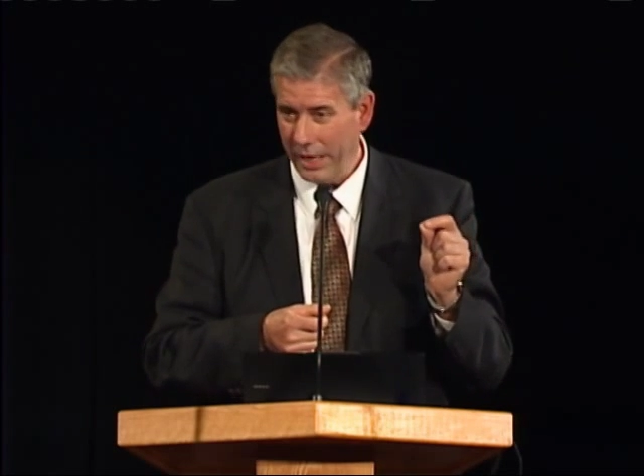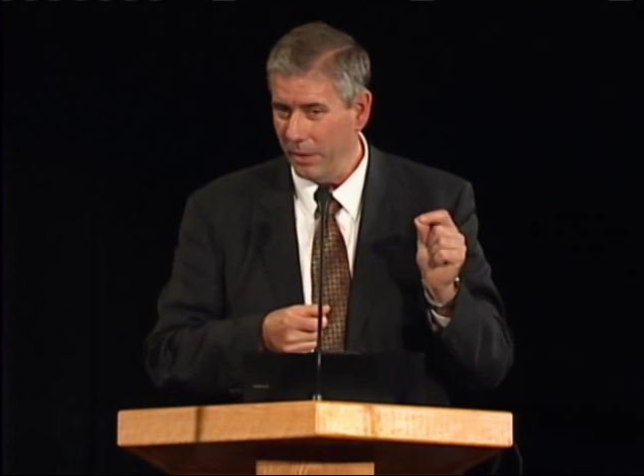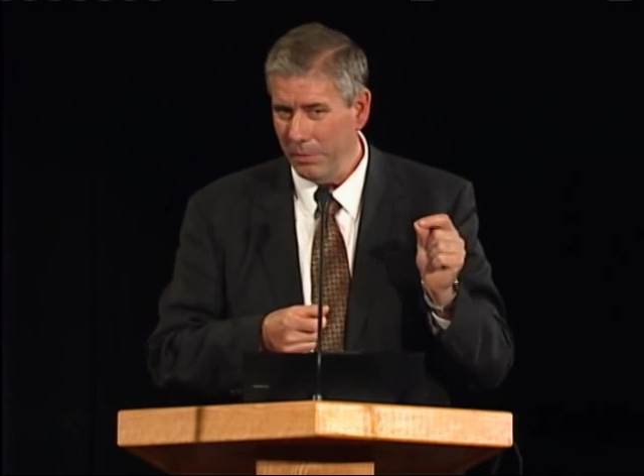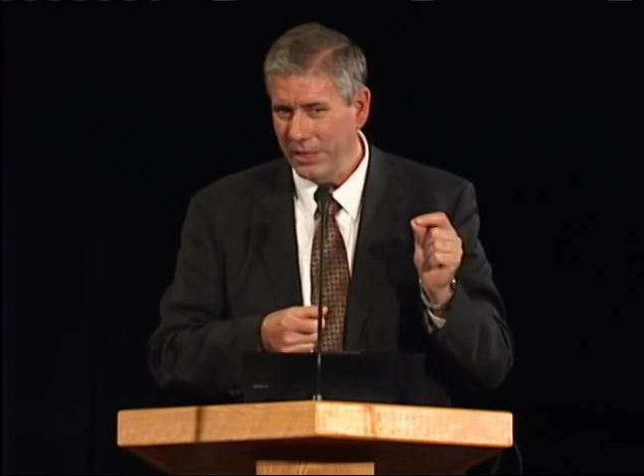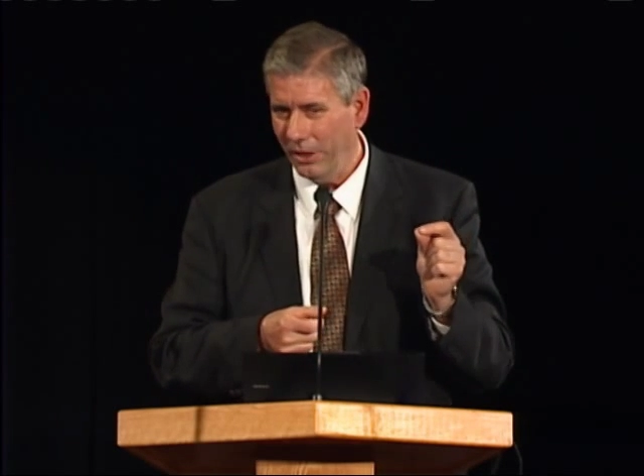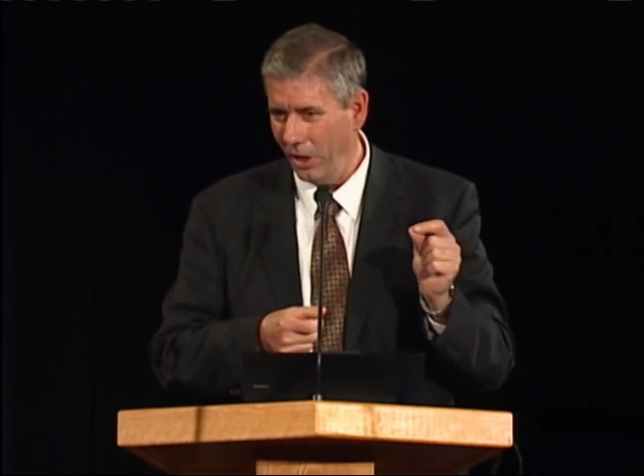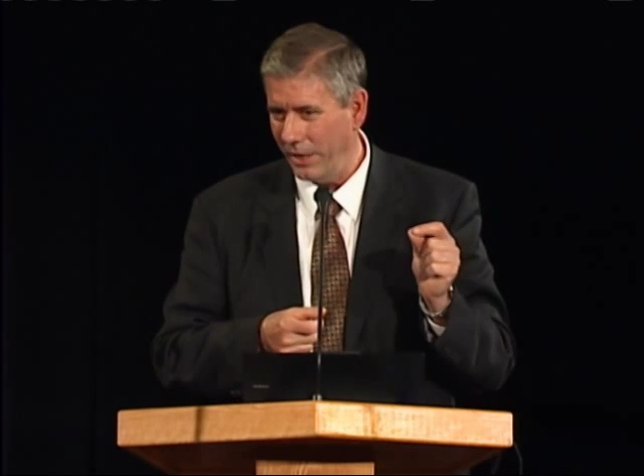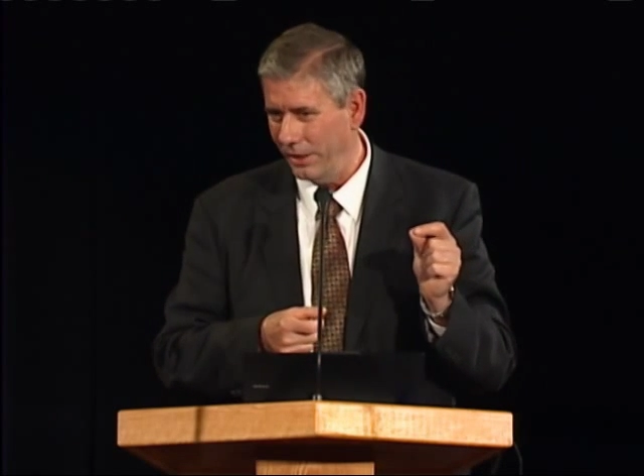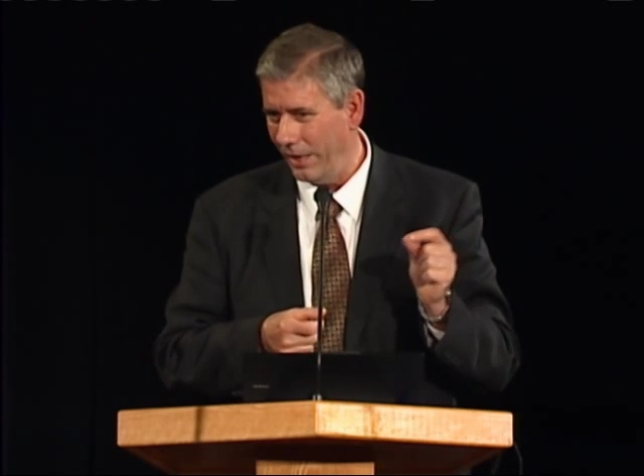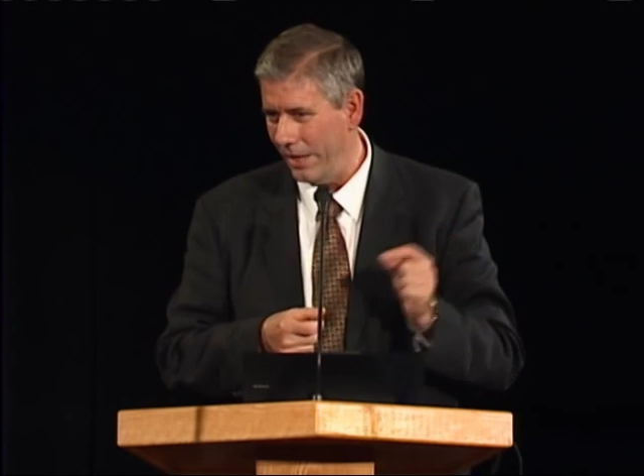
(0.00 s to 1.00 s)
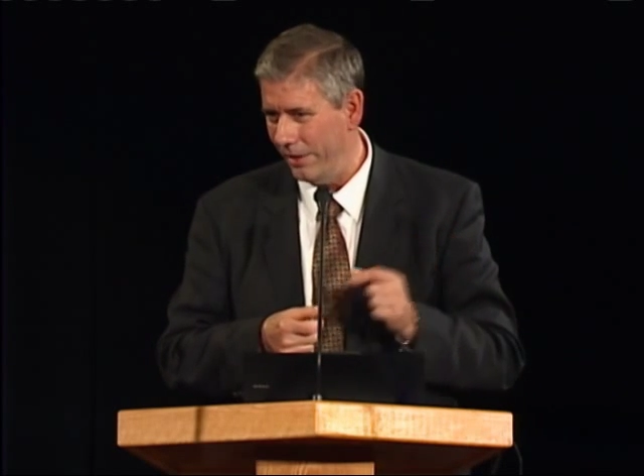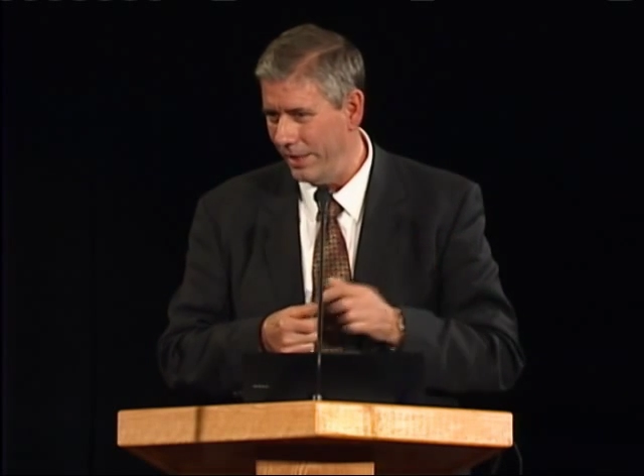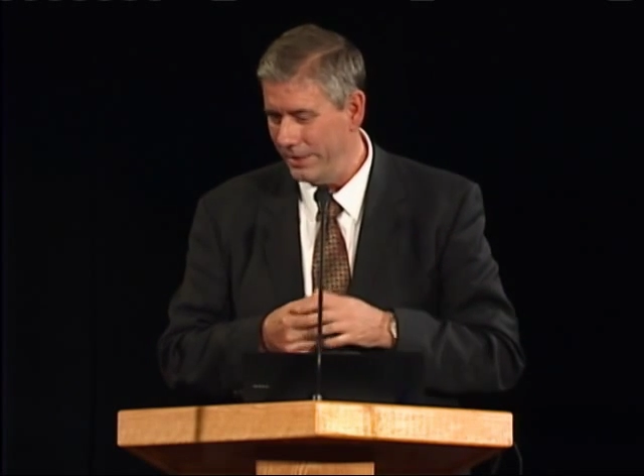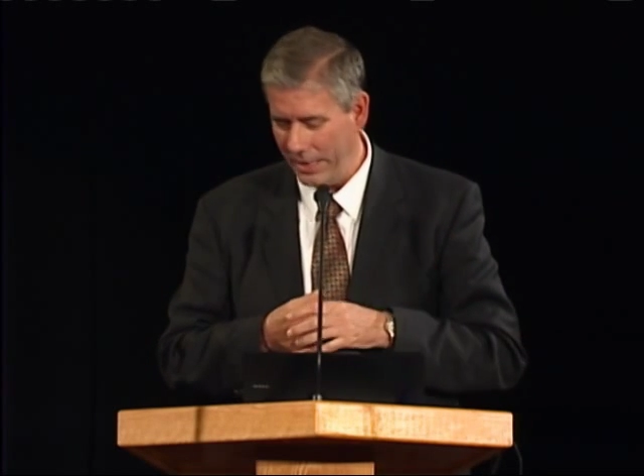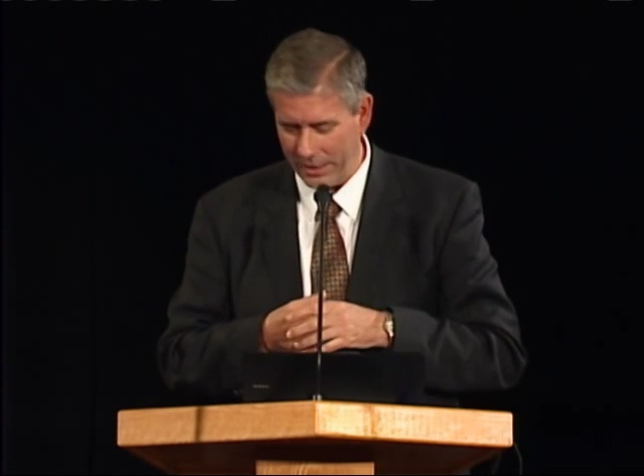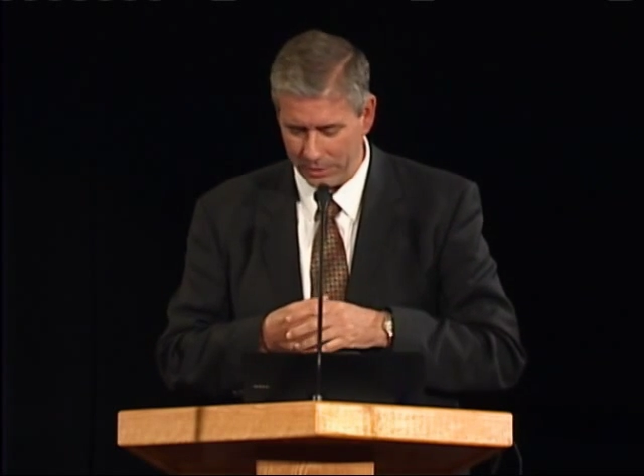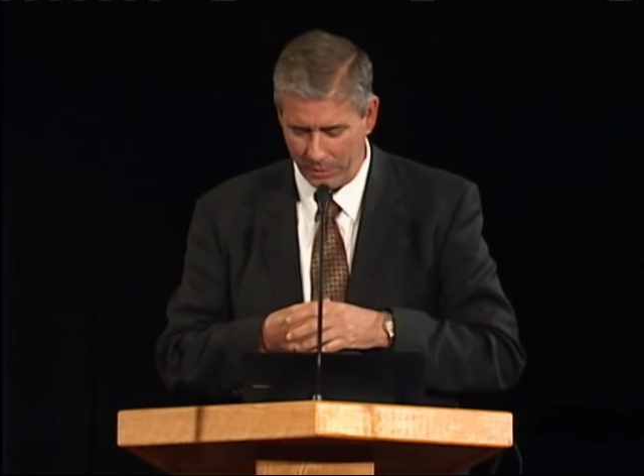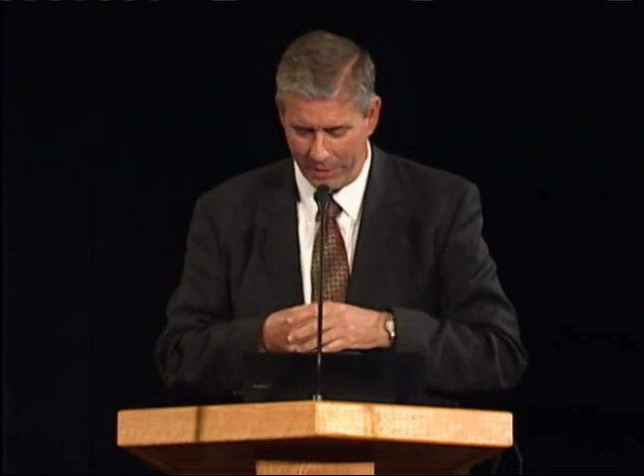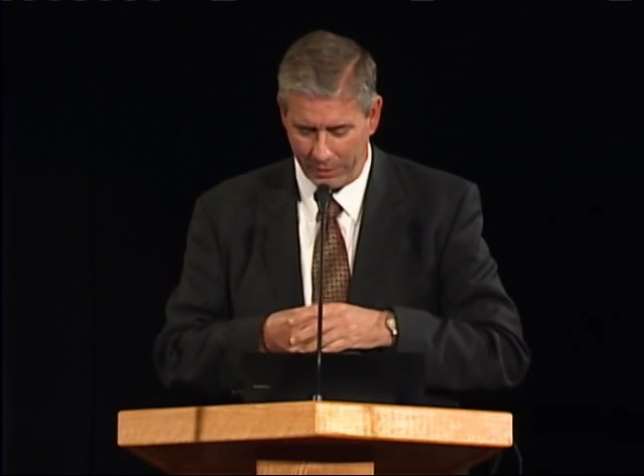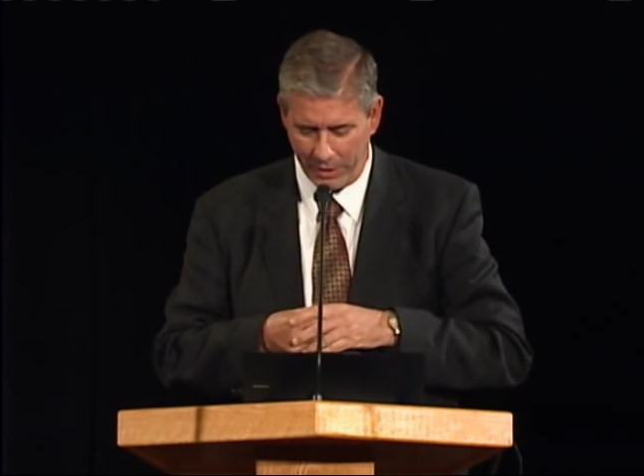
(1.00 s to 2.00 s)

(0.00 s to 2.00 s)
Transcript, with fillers: and it means a lot to Latter day Saints who have